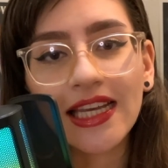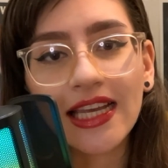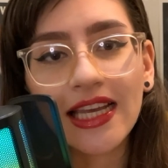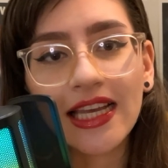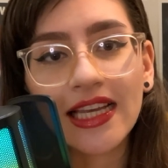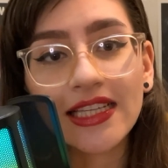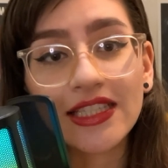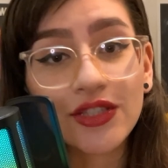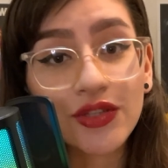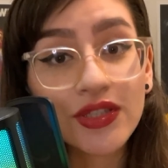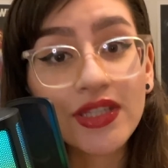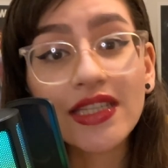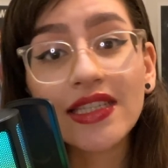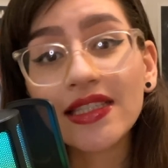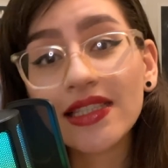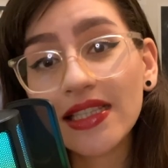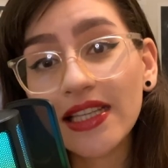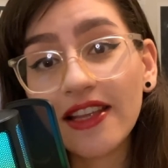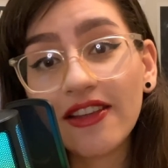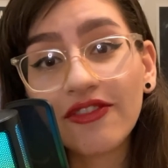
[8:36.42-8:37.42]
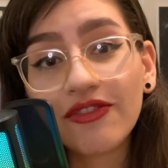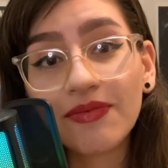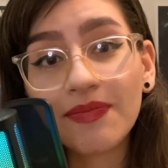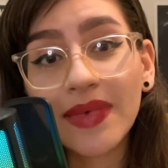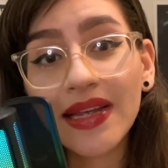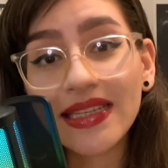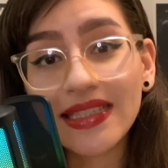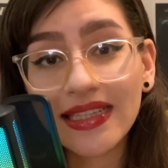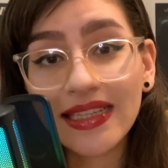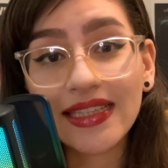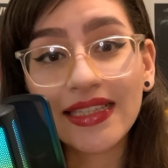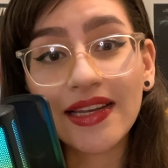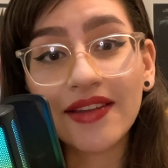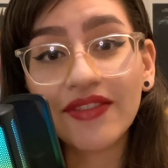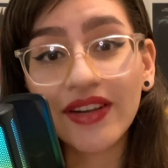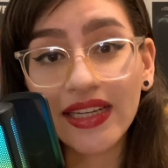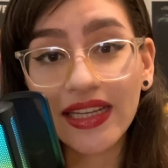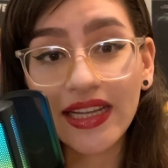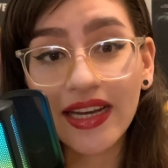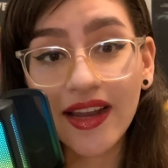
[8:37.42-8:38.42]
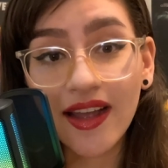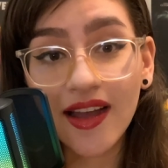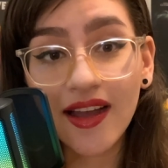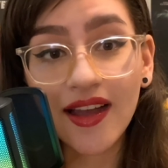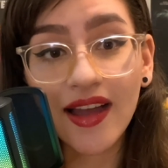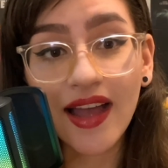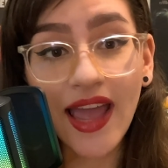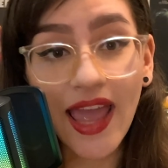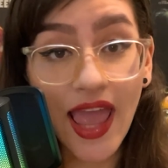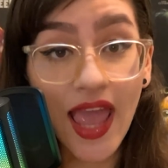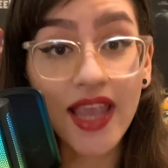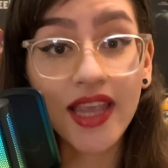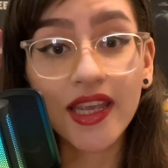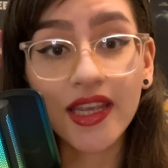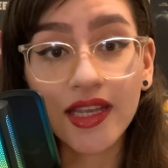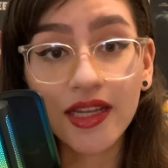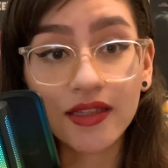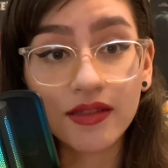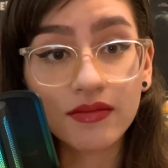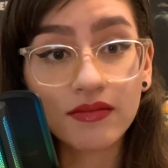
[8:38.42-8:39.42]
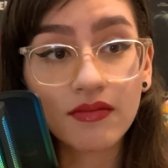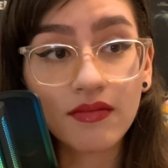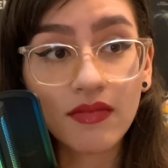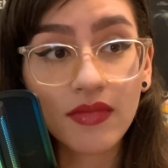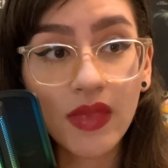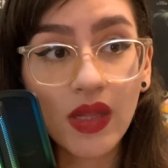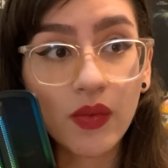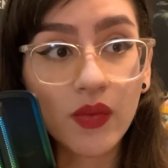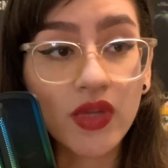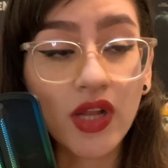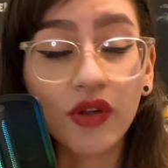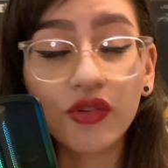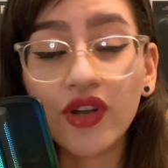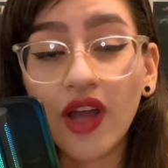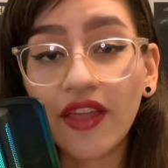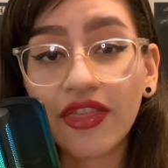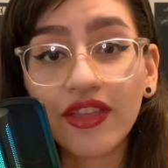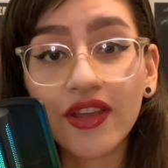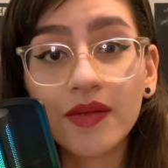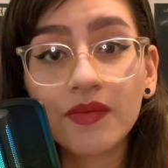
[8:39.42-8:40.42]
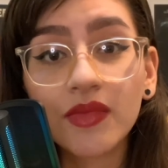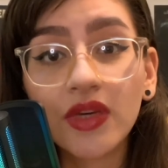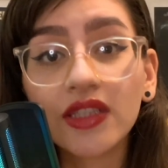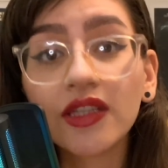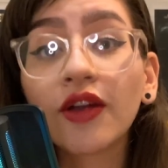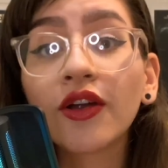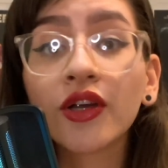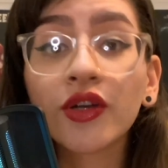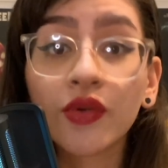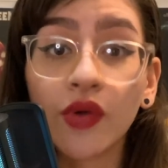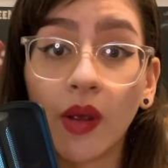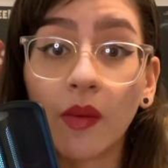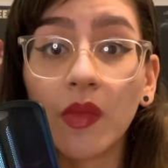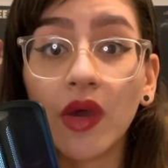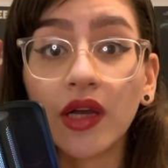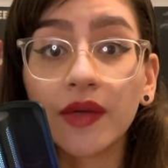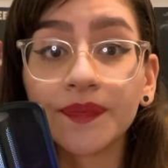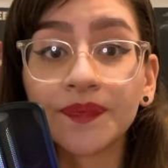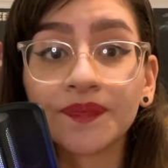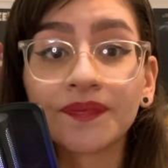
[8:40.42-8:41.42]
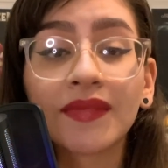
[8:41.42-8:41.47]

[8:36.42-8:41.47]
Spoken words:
So this leaves basically Valeria hanging without nothing but her grandma.